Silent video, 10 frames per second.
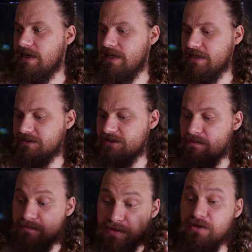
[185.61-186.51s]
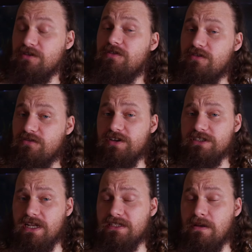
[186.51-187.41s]
It's a beautiful fish
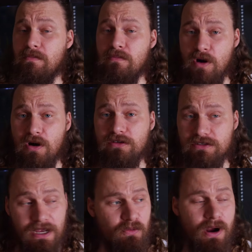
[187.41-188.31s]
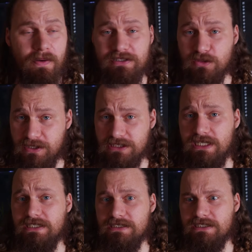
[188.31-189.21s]
that is on most aquarists' wish
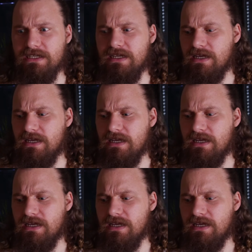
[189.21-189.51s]
list.